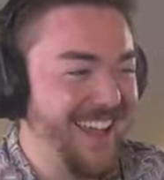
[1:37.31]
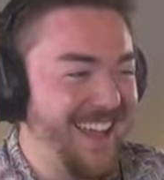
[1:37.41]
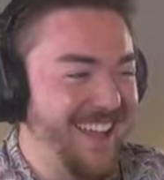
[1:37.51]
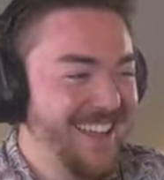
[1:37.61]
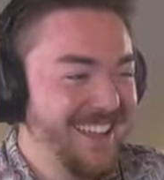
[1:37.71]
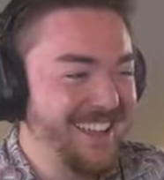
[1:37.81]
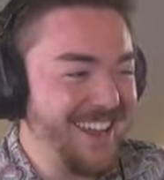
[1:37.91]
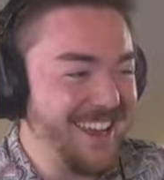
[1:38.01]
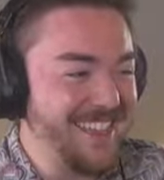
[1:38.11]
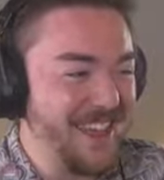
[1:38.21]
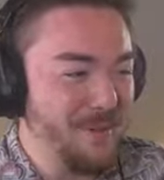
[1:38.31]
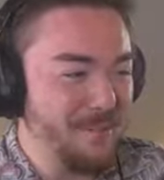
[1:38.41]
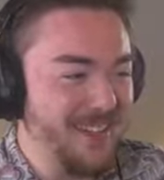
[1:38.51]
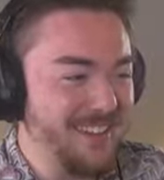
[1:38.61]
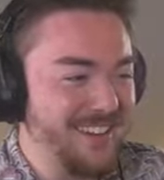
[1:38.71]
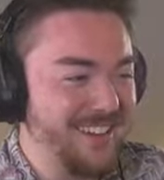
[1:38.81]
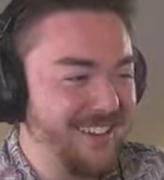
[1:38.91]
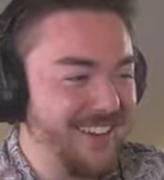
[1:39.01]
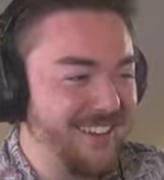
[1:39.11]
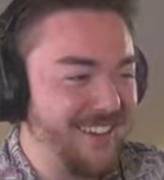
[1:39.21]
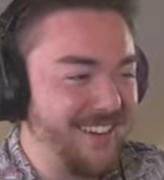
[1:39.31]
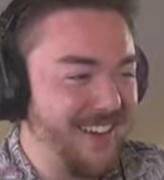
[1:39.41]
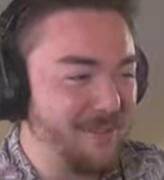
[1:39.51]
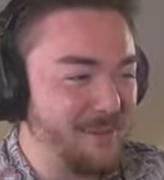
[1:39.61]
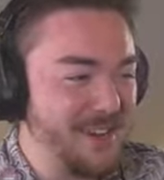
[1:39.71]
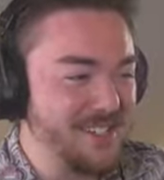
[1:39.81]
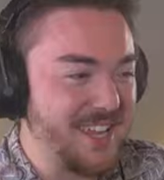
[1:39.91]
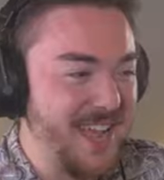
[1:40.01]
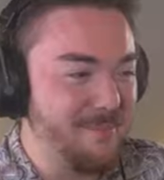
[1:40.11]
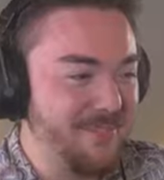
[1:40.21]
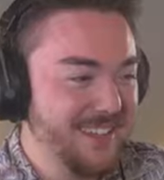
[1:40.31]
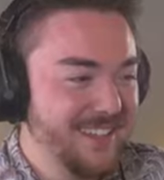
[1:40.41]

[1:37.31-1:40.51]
Don't. Get in there, brother. Go, have a fun time.